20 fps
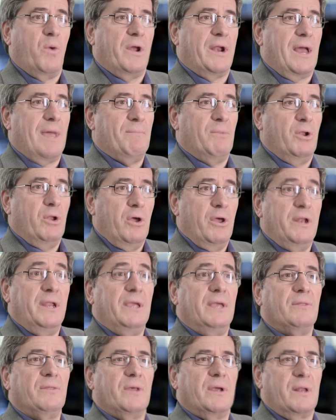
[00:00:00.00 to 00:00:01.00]
what I'm
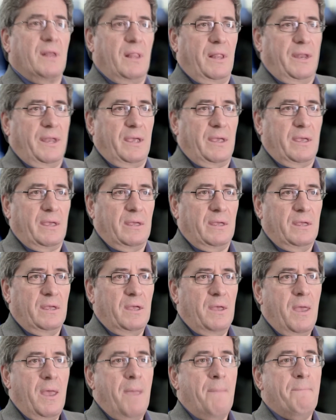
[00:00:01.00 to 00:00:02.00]
learning in the clinic
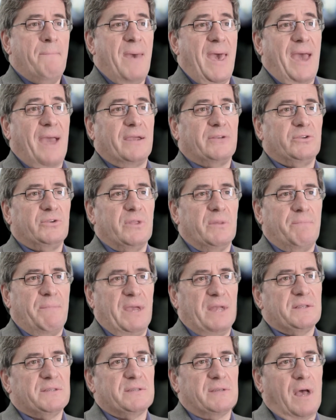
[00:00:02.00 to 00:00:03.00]
back to the
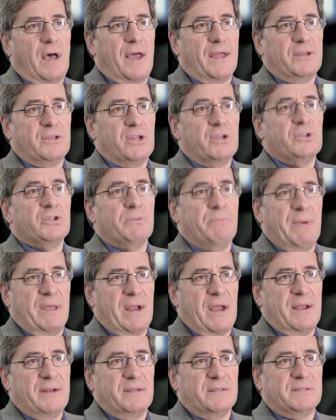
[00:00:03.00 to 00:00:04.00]
bedside to
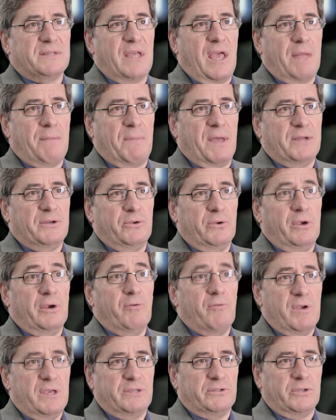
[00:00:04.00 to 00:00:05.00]
better understand by
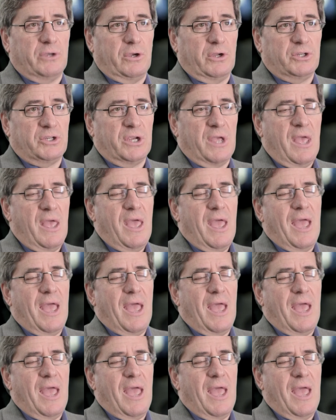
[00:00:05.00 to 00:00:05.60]
doing research